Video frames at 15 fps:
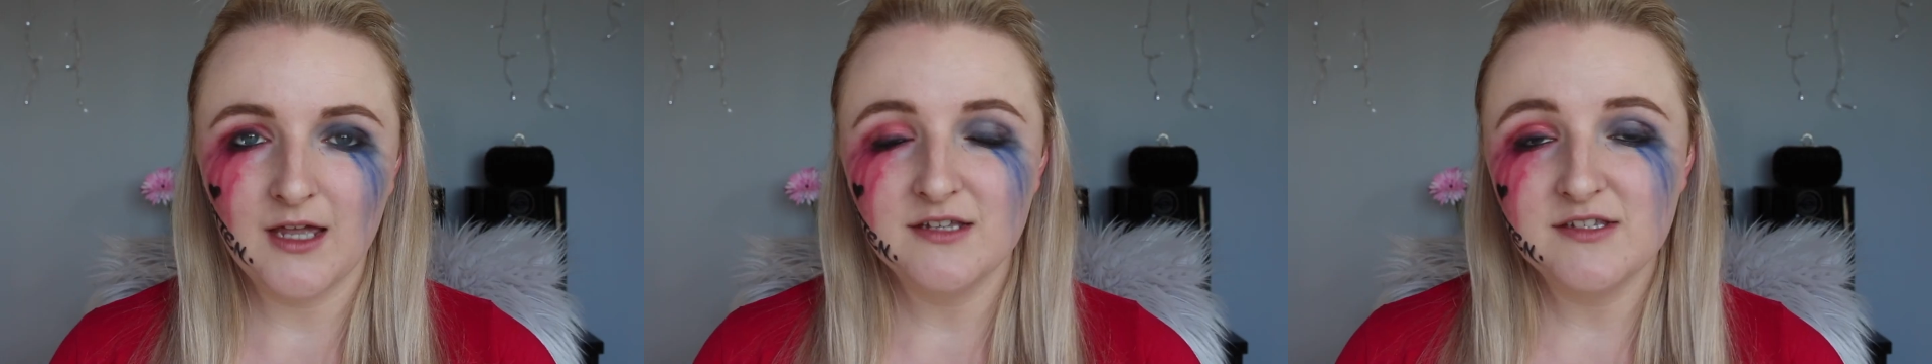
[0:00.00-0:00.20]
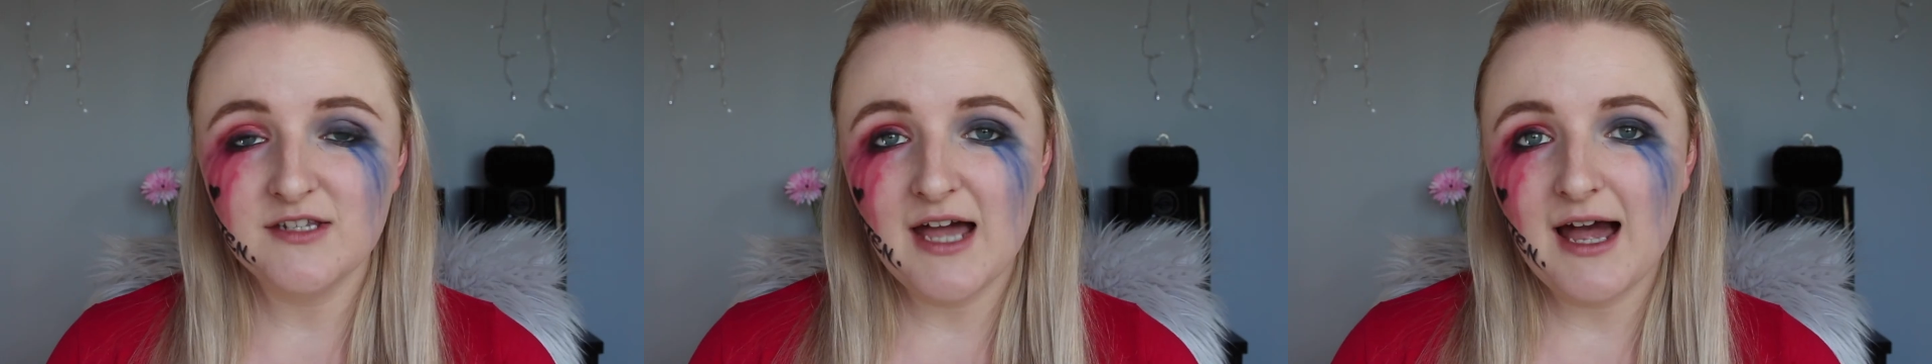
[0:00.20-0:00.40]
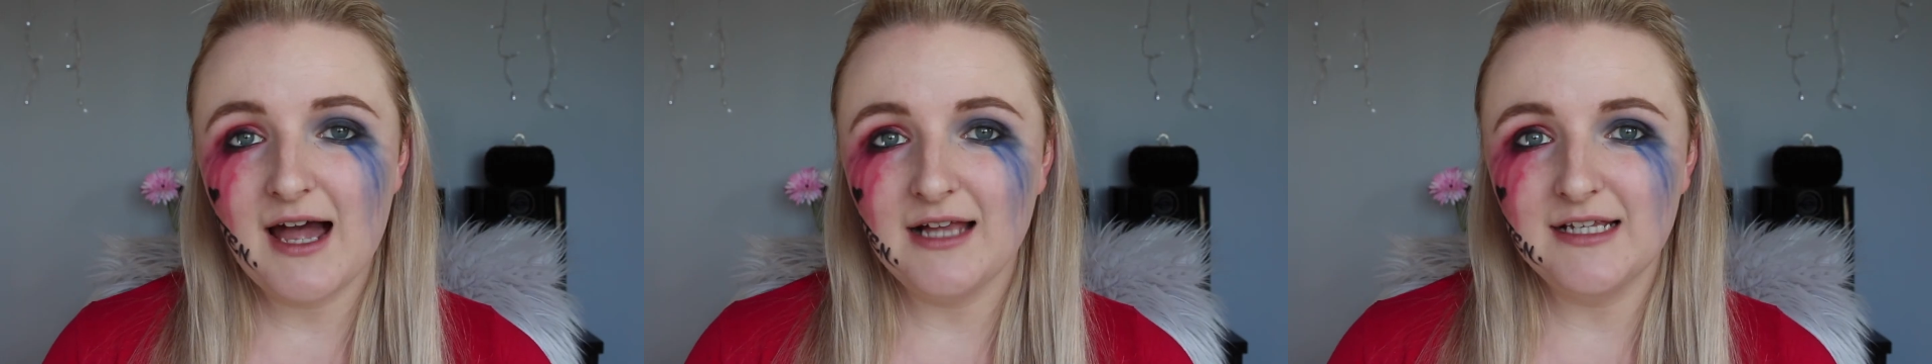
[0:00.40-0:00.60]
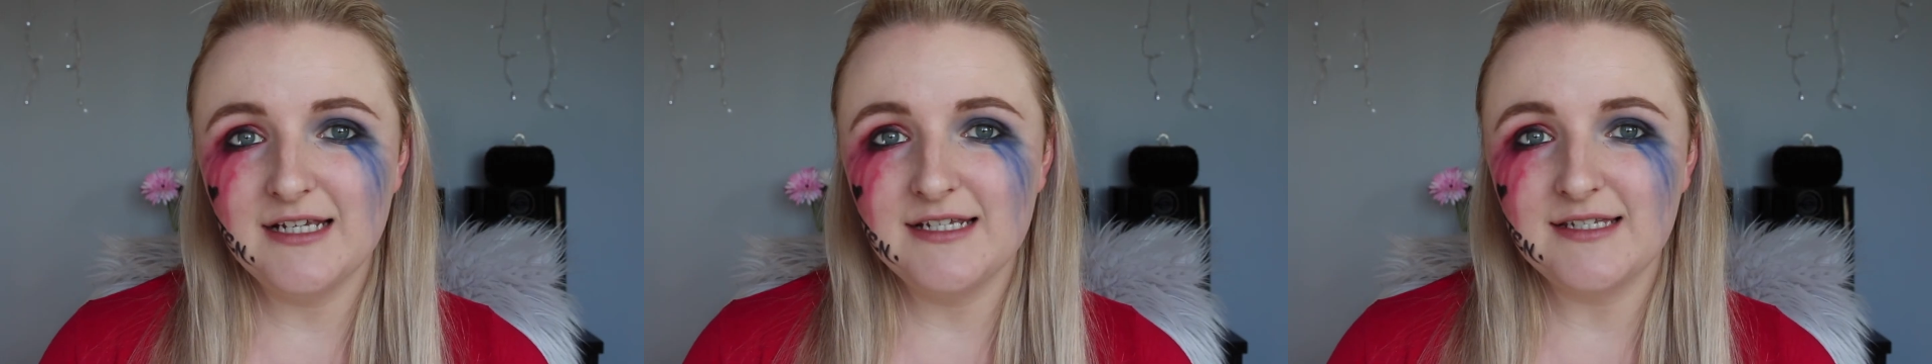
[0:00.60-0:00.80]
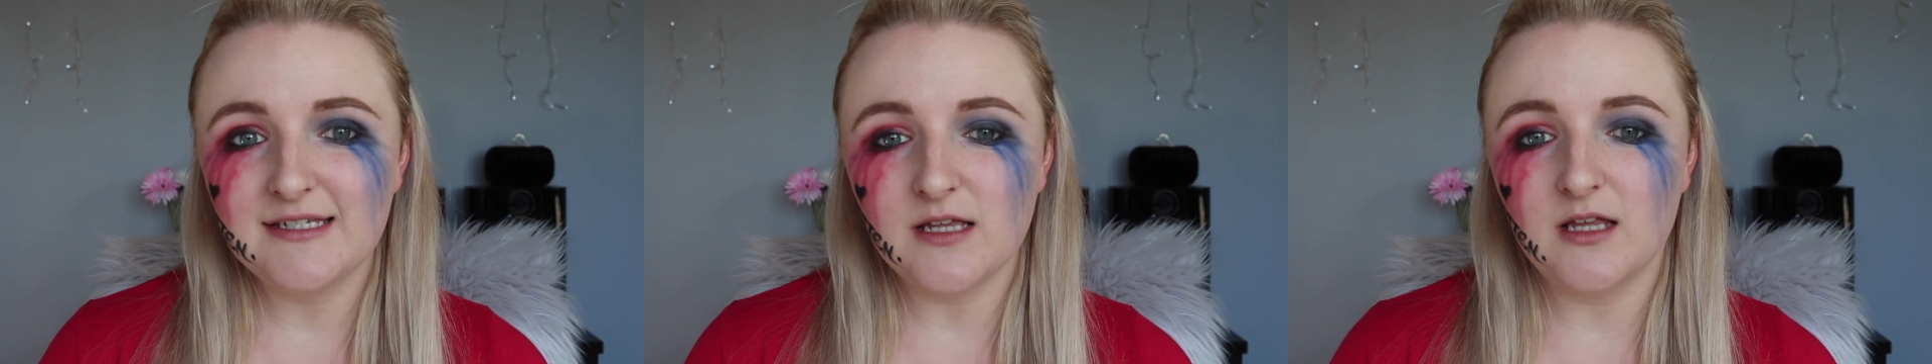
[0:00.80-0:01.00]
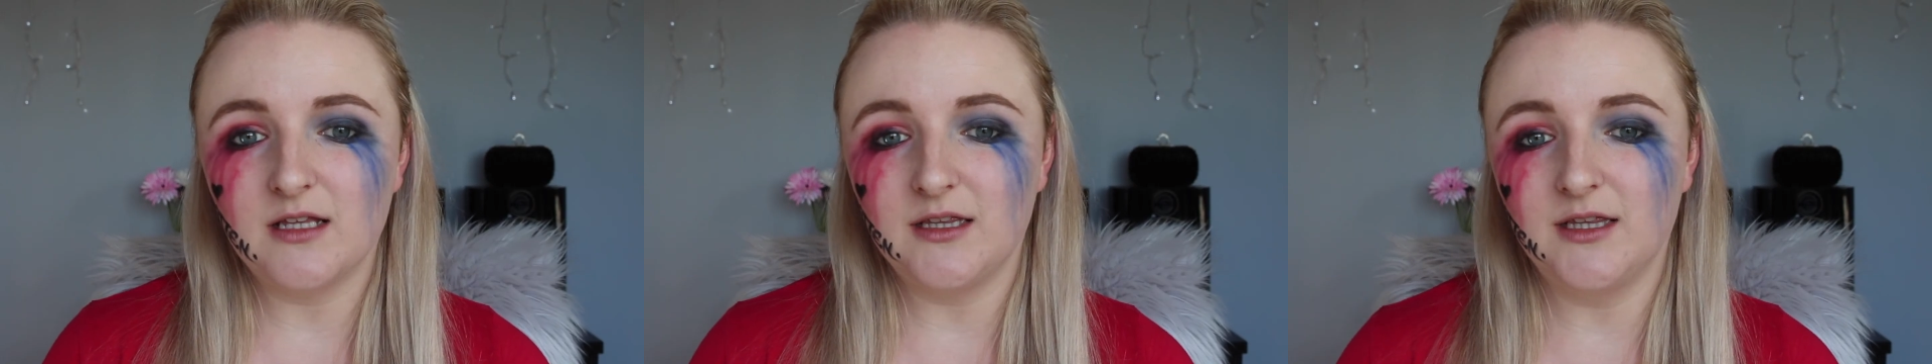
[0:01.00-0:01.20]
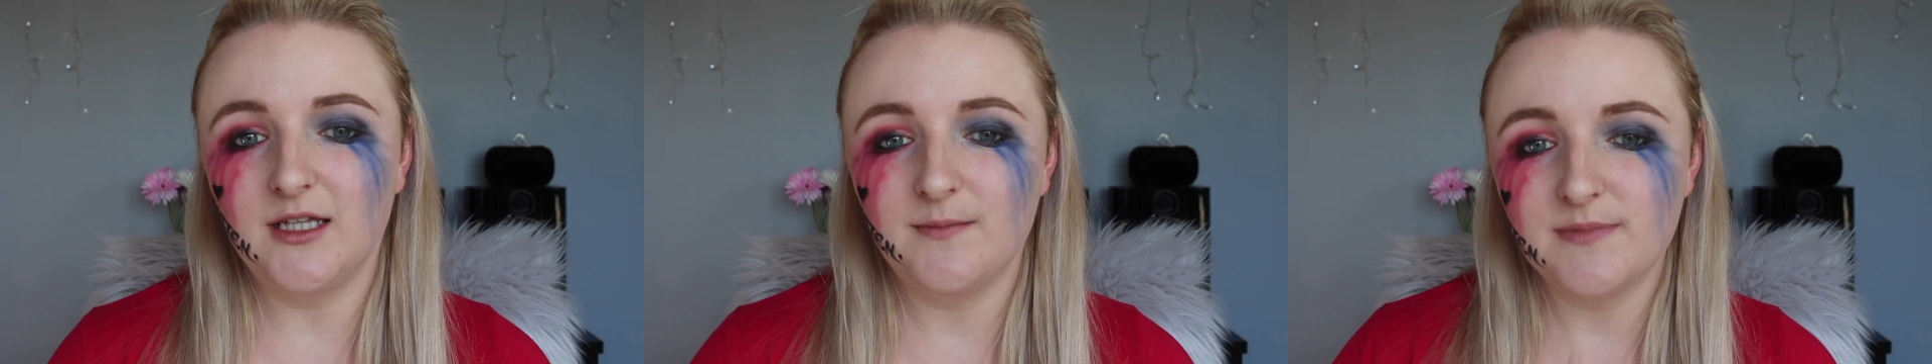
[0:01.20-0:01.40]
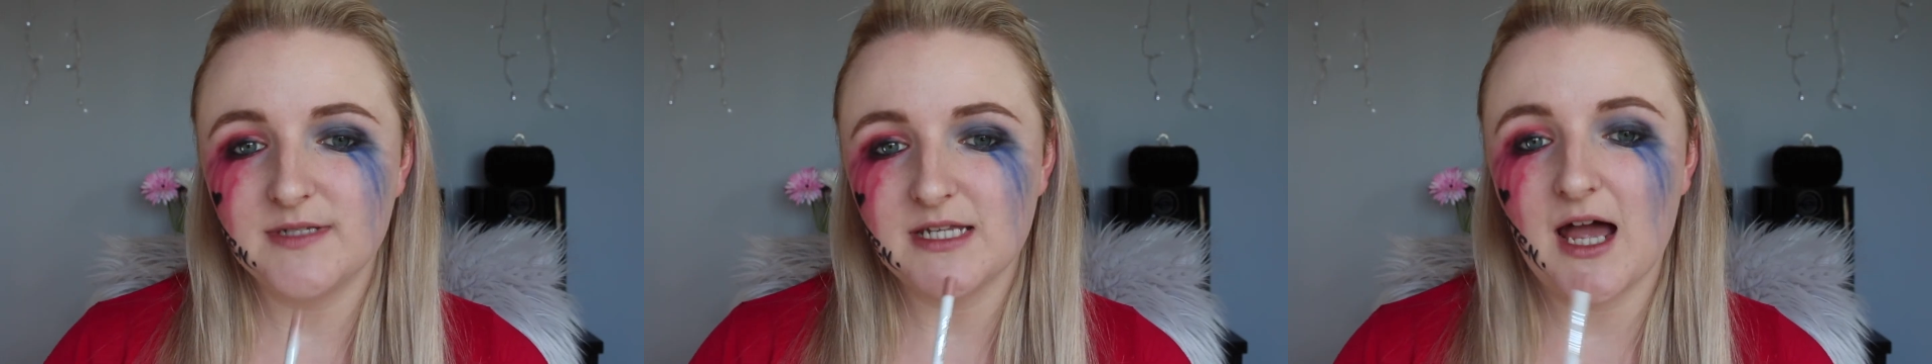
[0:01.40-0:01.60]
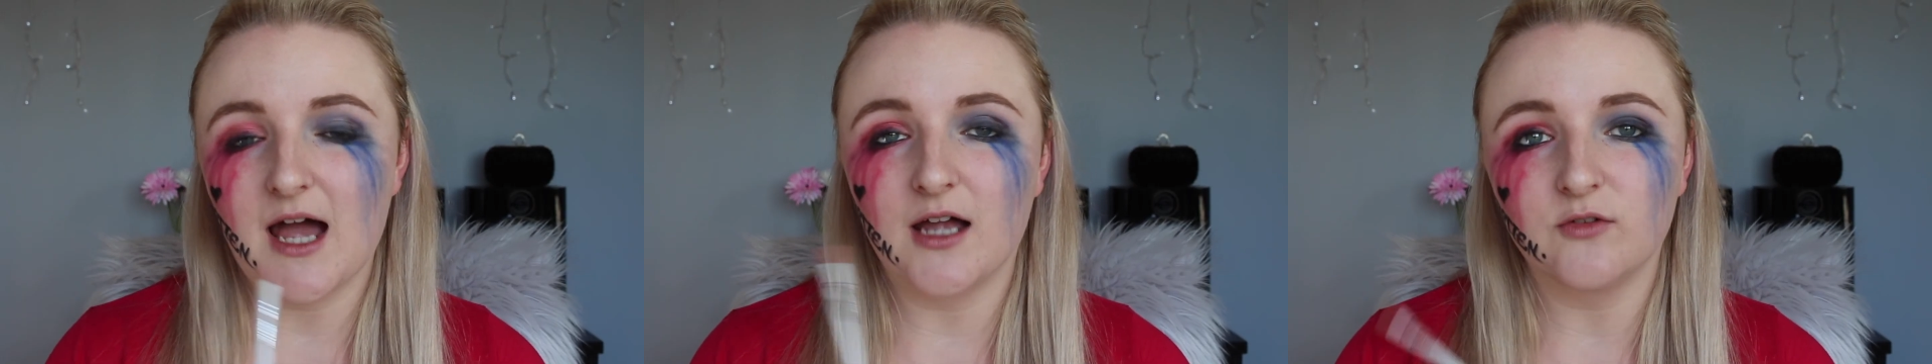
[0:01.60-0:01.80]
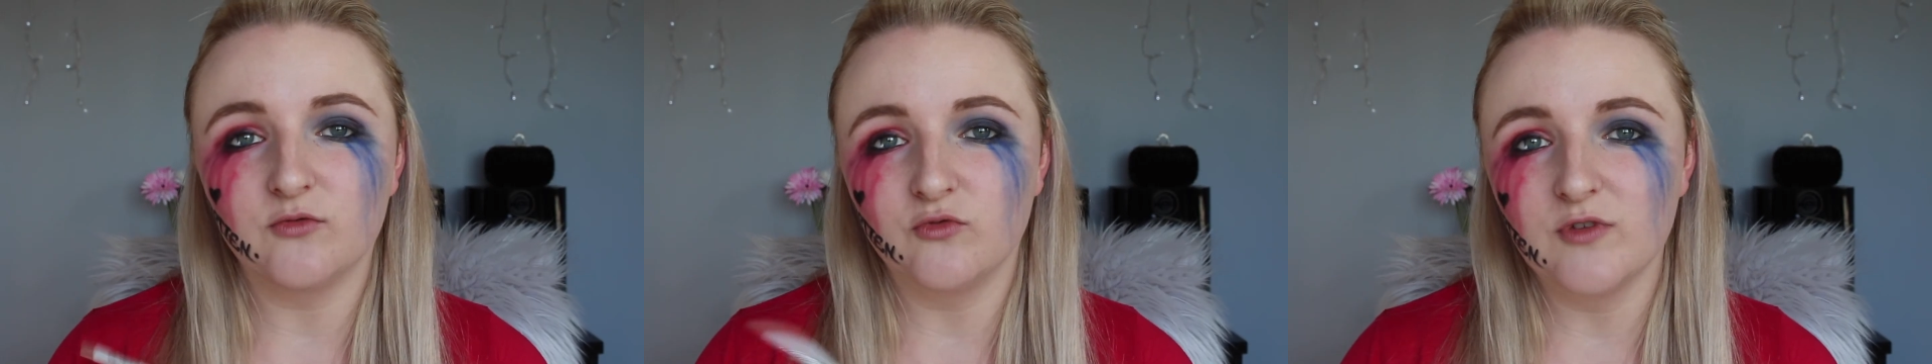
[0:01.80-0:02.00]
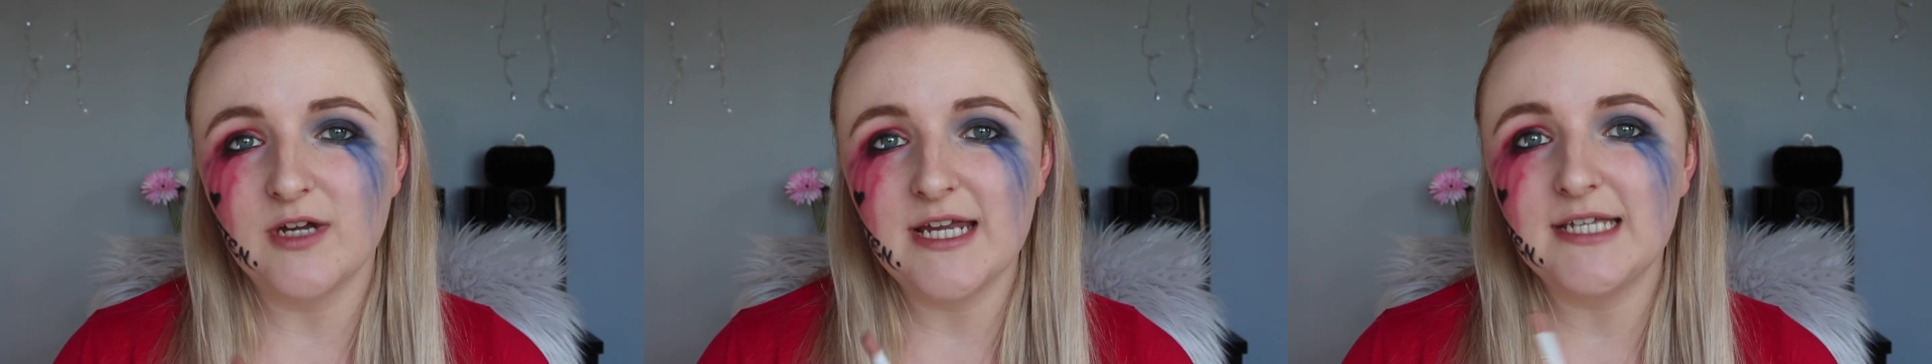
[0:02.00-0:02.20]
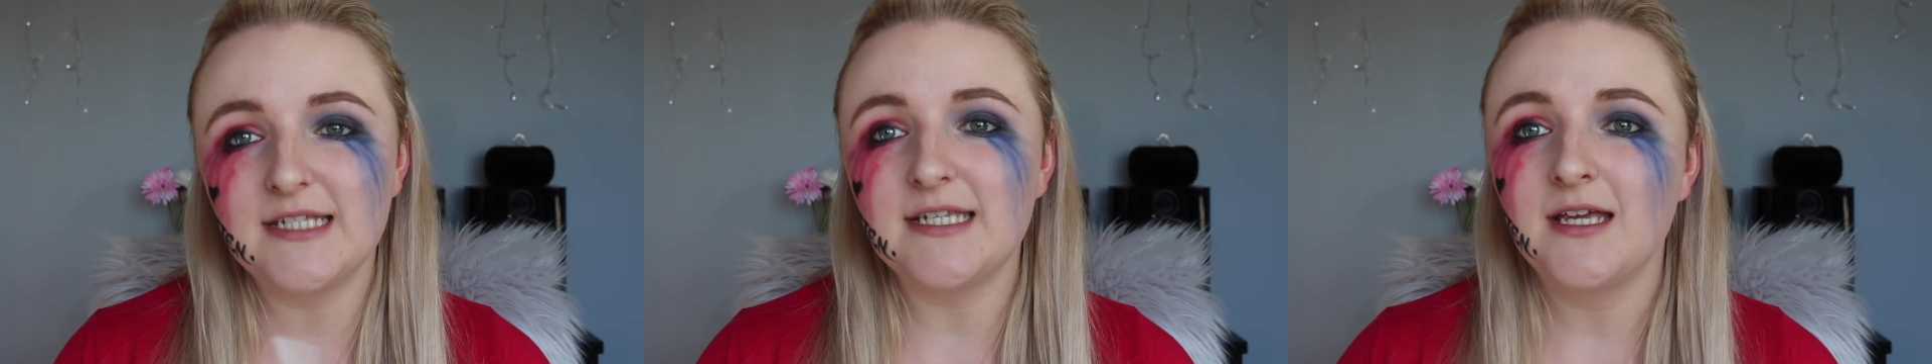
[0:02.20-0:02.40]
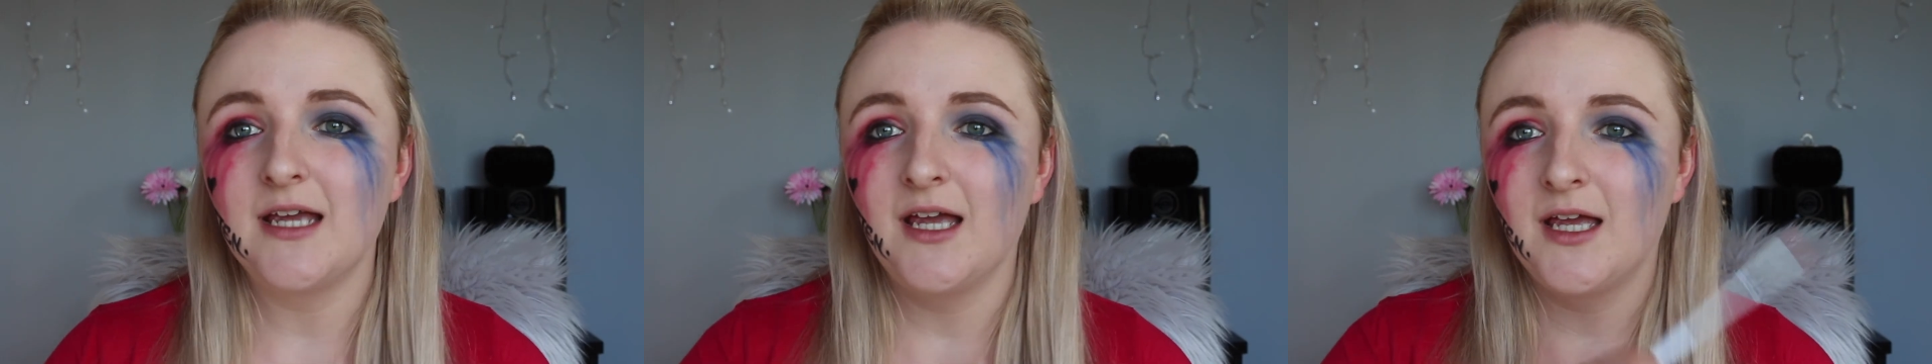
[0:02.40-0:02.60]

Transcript: So Harley's lips are red,